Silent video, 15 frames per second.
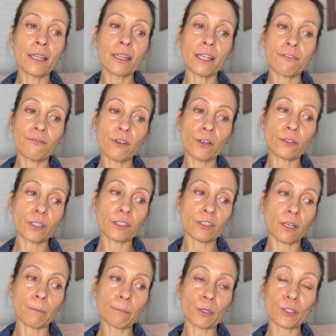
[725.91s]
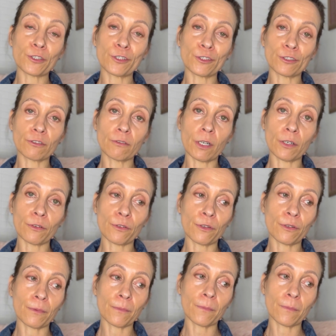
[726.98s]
that focus on personal growth.